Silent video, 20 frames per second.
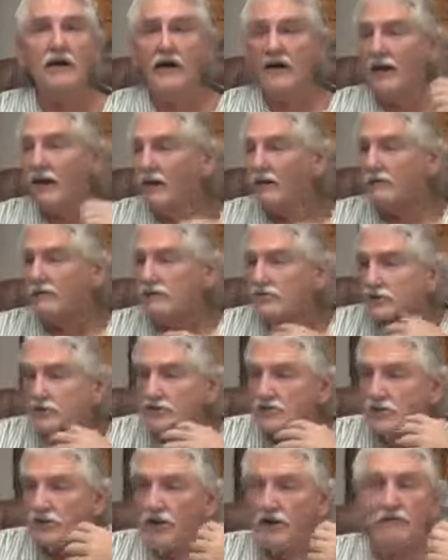Animals
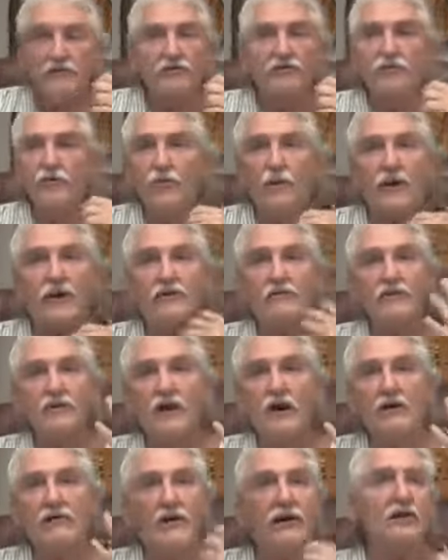just love you for whatever
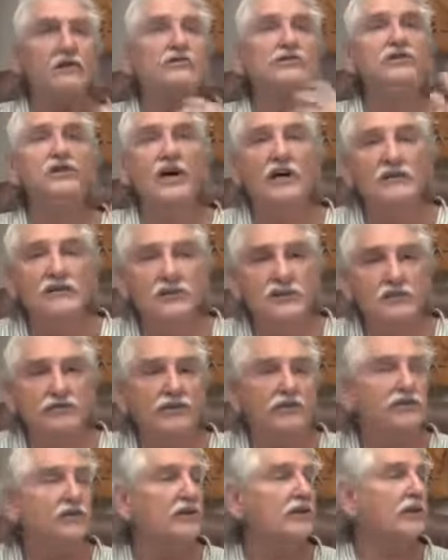you are. They don't judge you
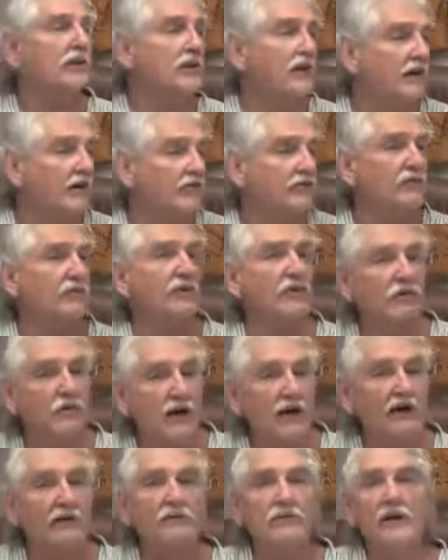if you took a left or a
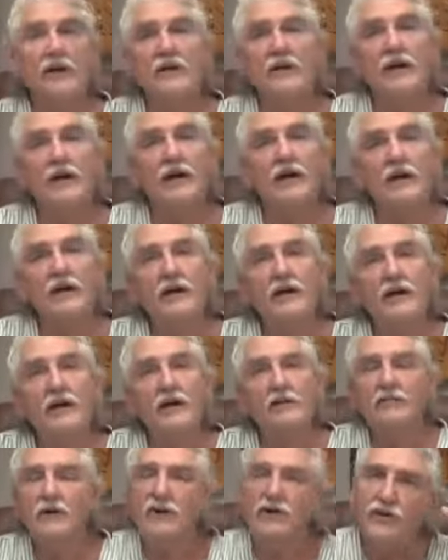right one day.
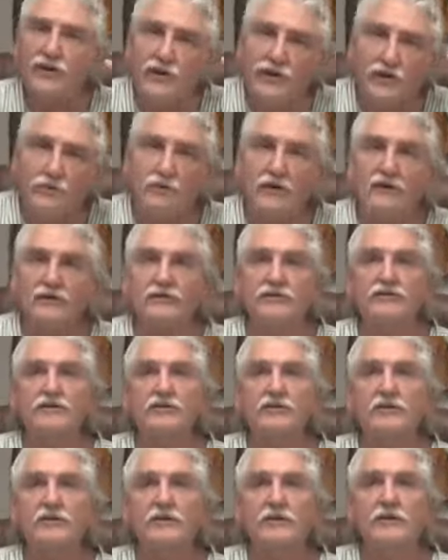But
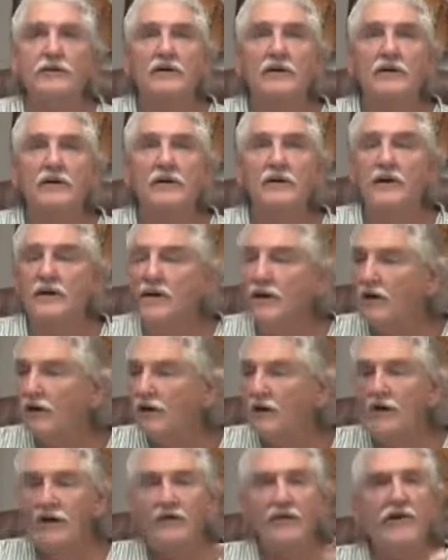humans, you
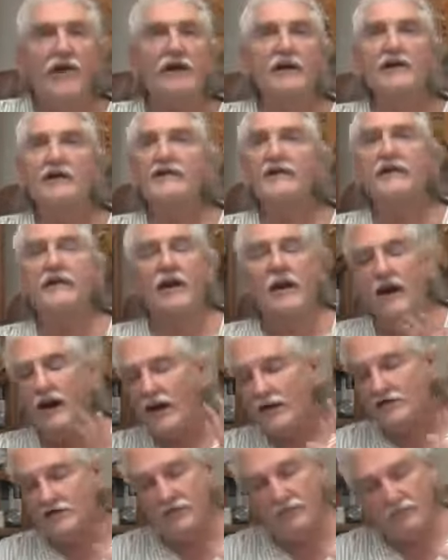know, they, you know,
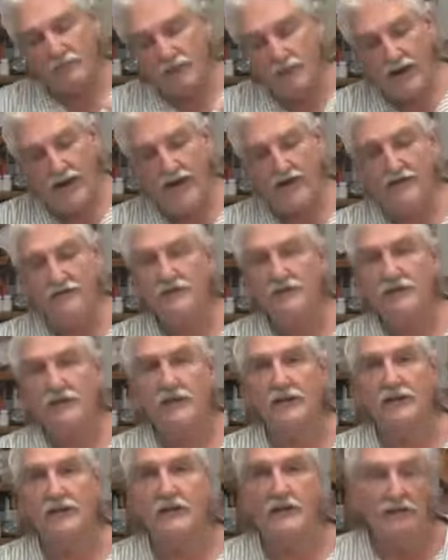it's
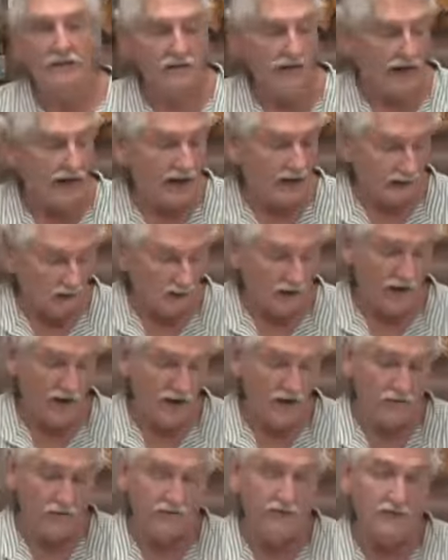amazing how, where
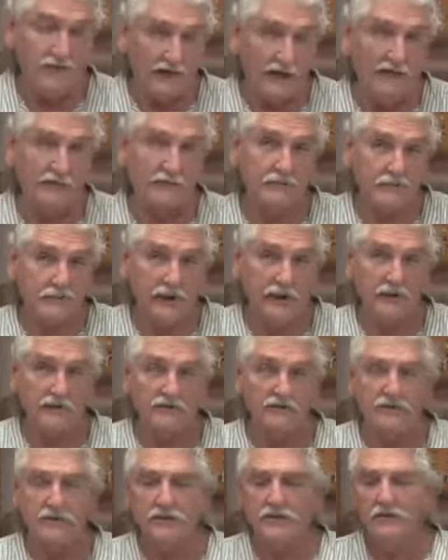humans have got
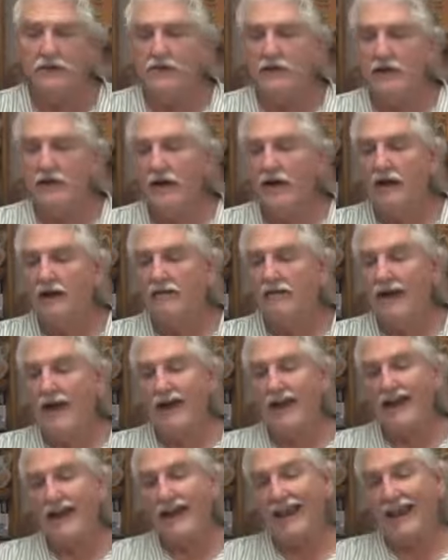themselves, and
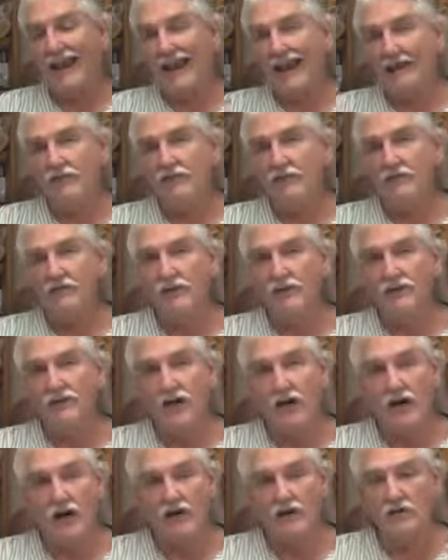that level
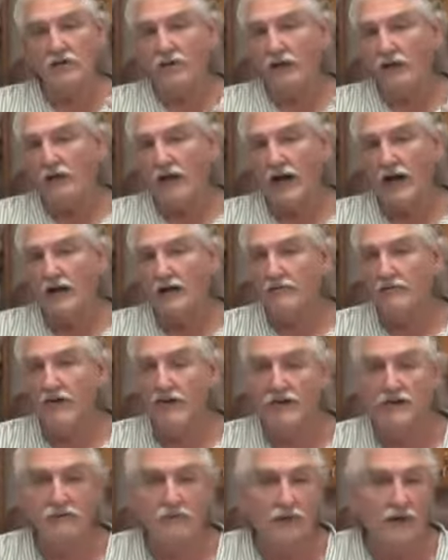that's hard to work out of.
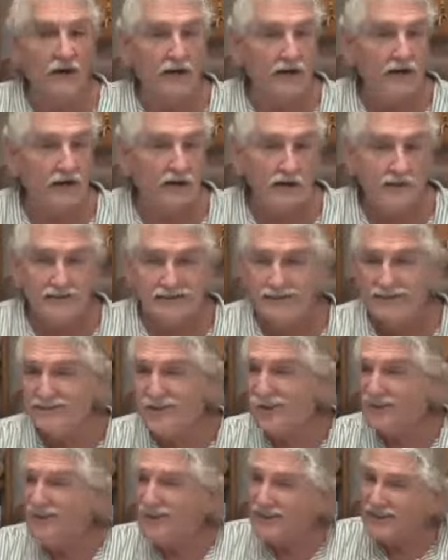That's why
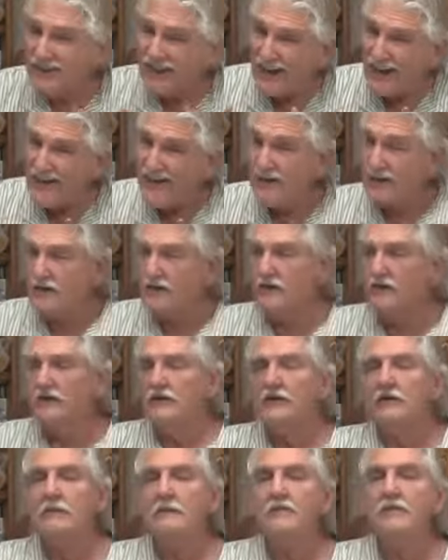just on the side here,
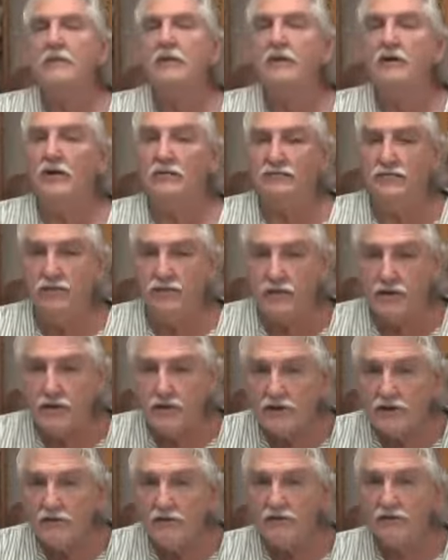you know, if you can
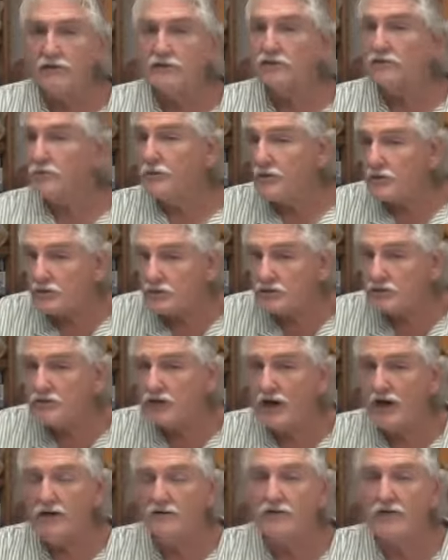get with the spiritual
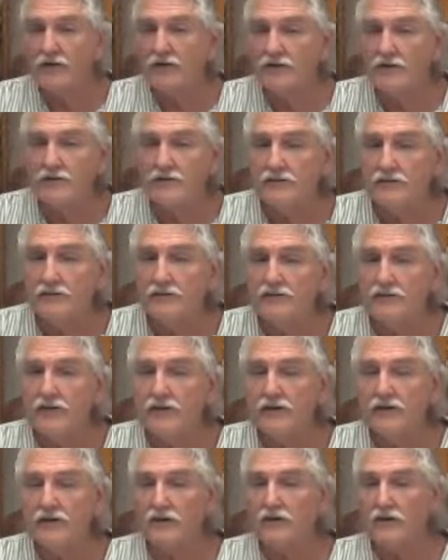side of our teachings
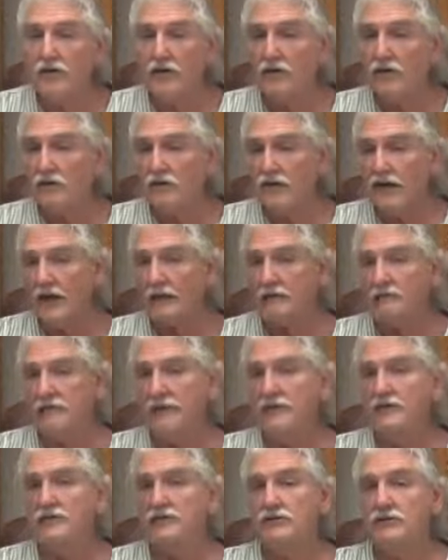here and know what that
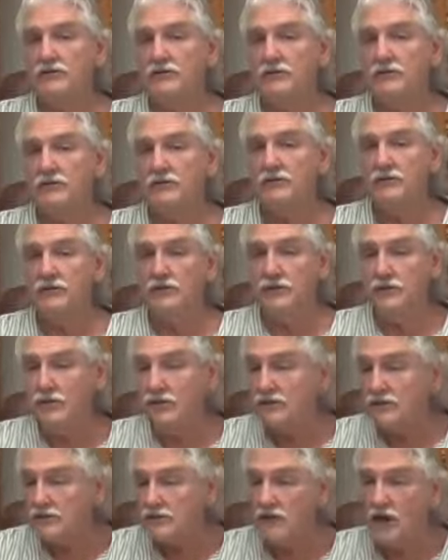means to you, you
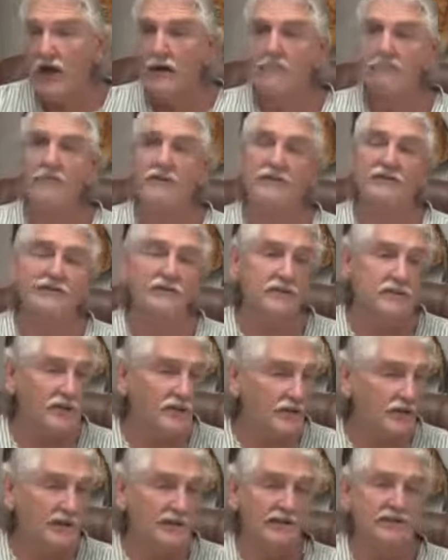can stop this
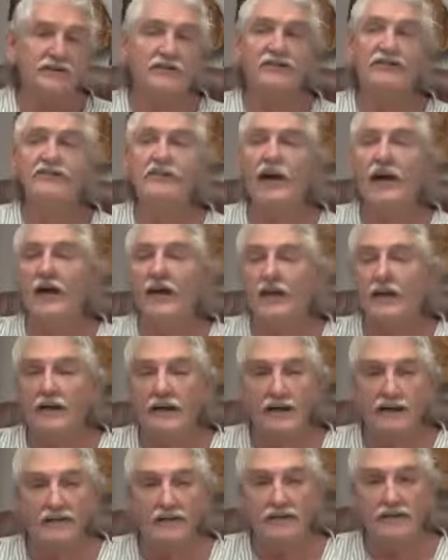
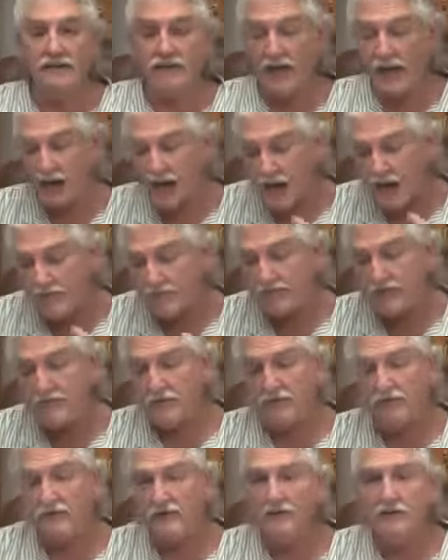insanity in this heavy
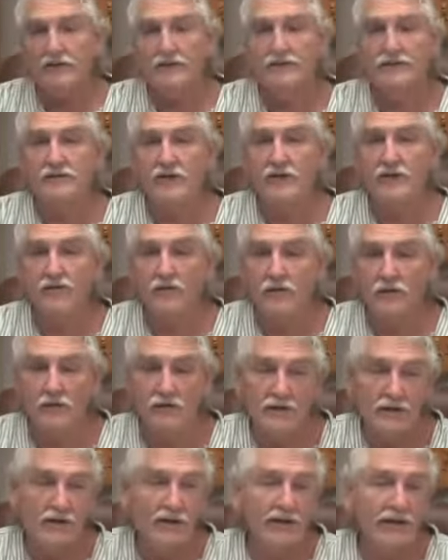materialistic
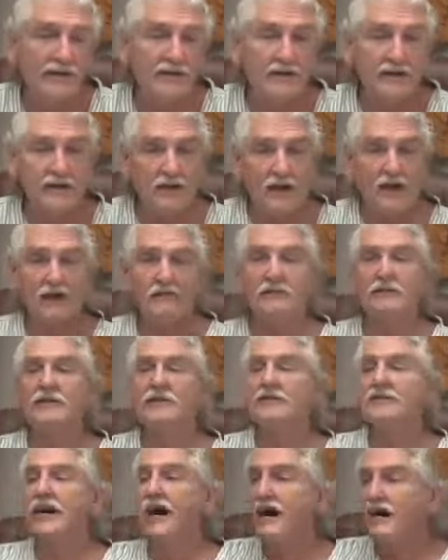world and the karma
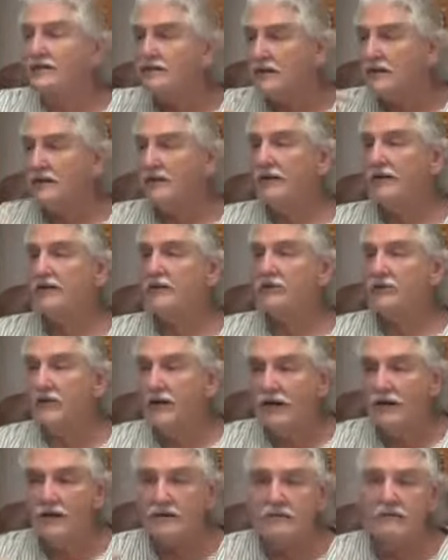that's constantly being
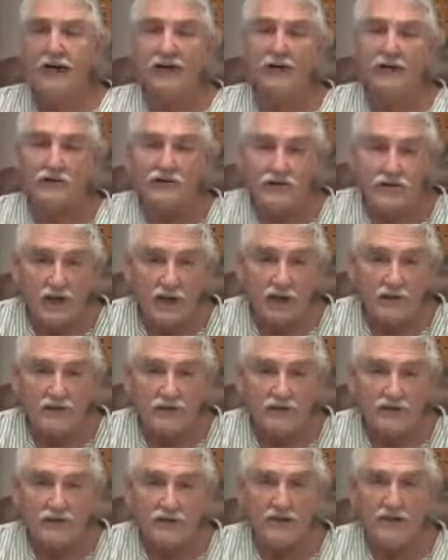created by
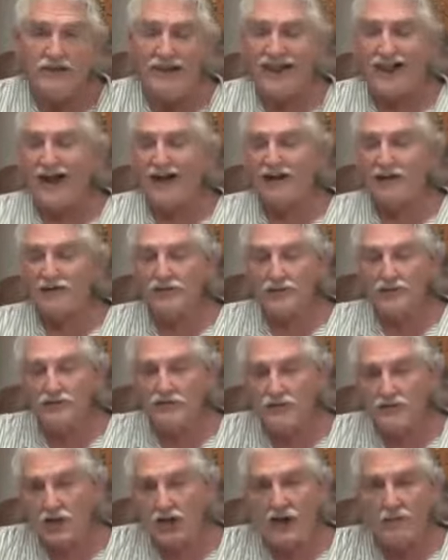yourselves. How you
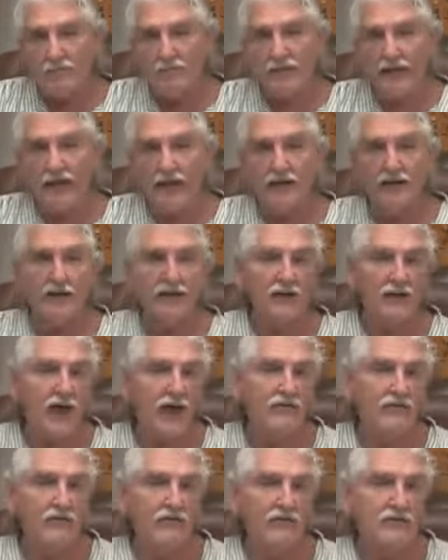stop that and get
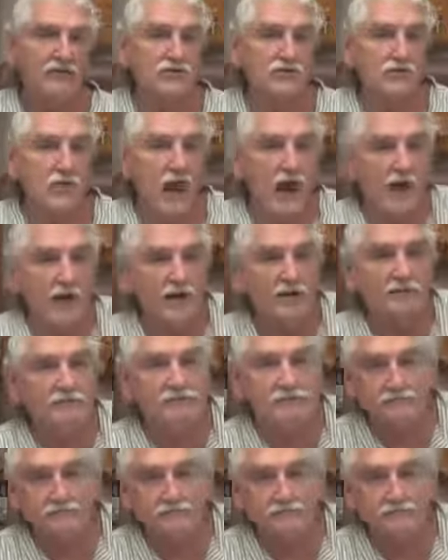off of this rock.